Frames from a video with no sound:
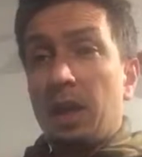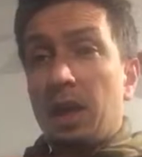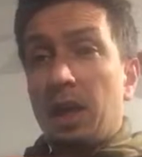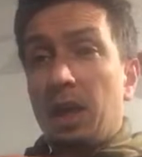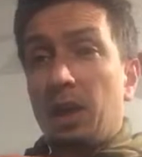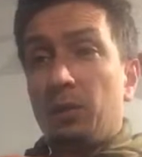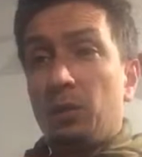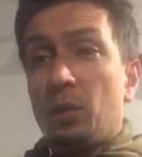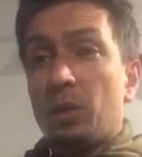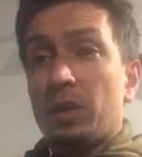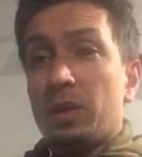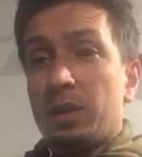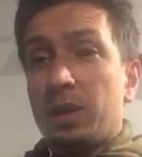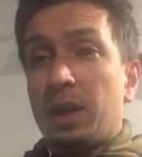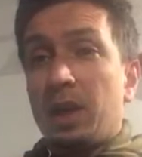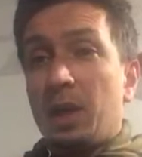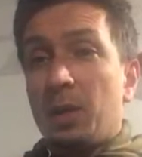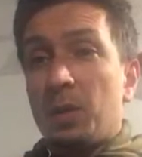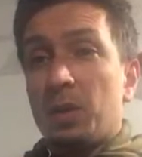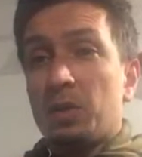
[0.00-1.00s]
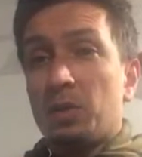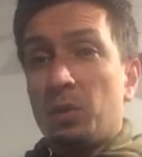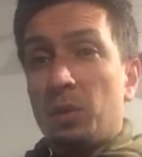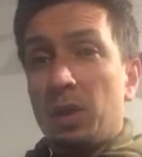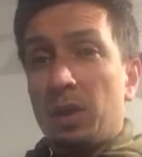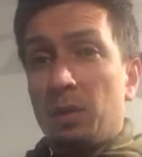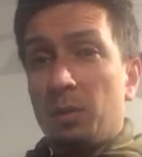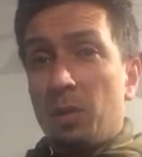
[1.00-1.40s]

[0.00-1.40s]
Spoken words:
If you understand how a toilet